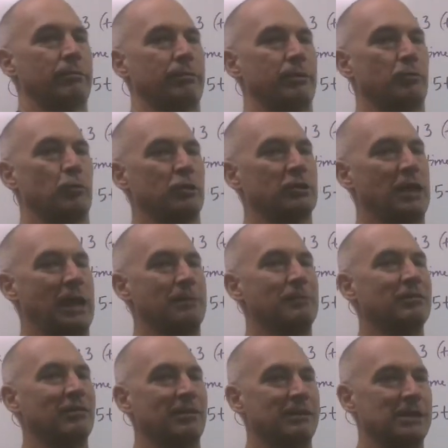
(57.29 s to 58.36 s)
the more time
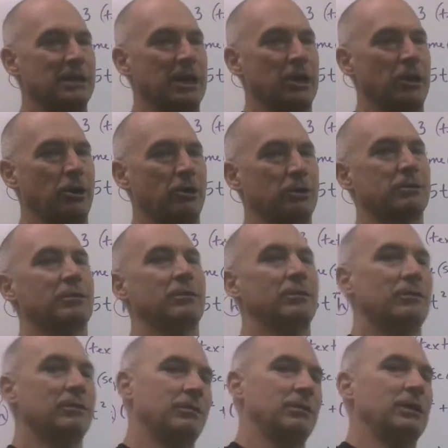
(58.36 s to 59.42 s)
it's in the air,
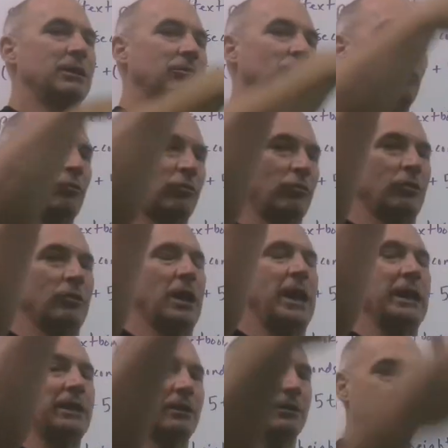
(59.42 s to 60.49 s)
gets to a certain
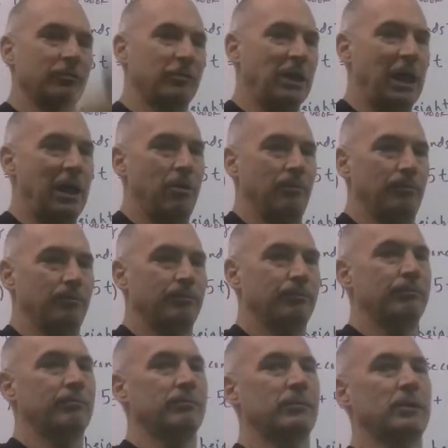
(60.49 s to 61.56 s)
height, comes down.
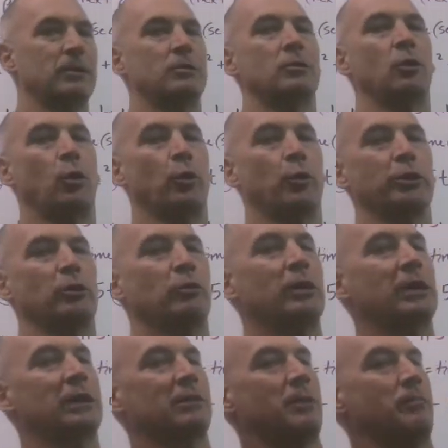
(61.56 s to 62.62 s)
Or you
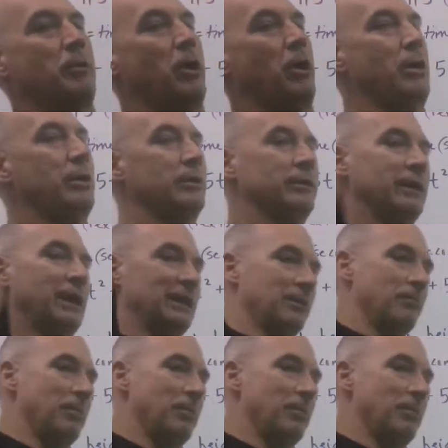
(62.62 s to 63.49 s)
hit the ball at the